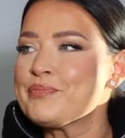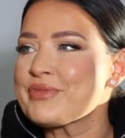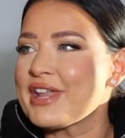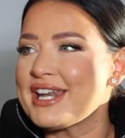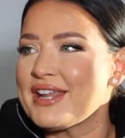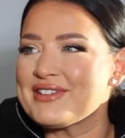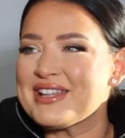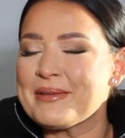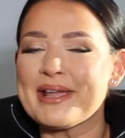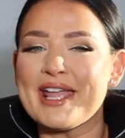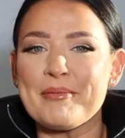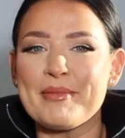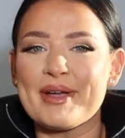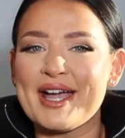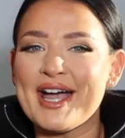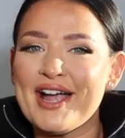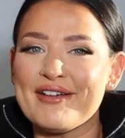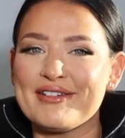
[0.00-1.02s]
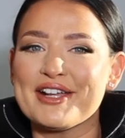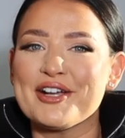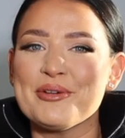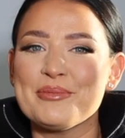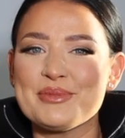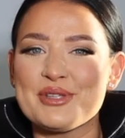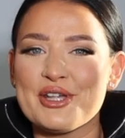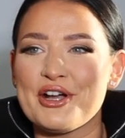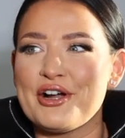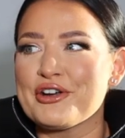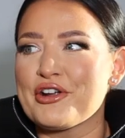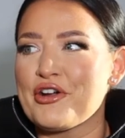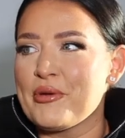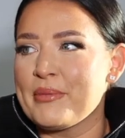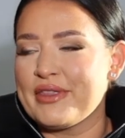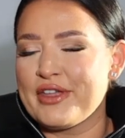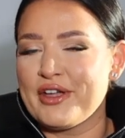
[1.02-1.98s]
And every time I get in my car and it comes on,
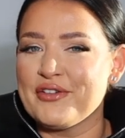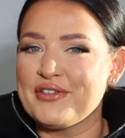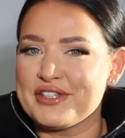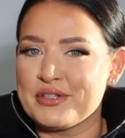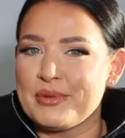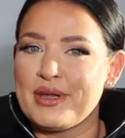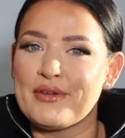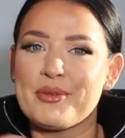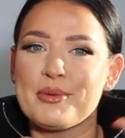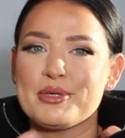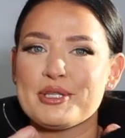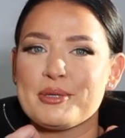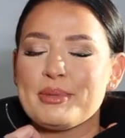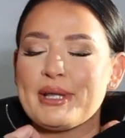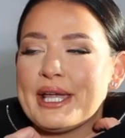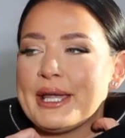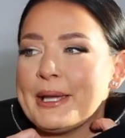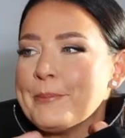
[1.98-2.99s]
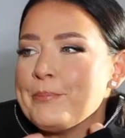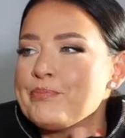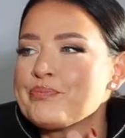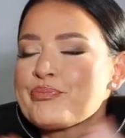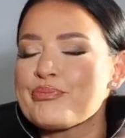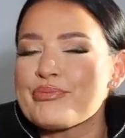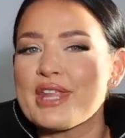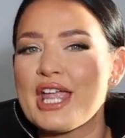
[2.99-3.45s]
or I'm at the office and we have the music playing,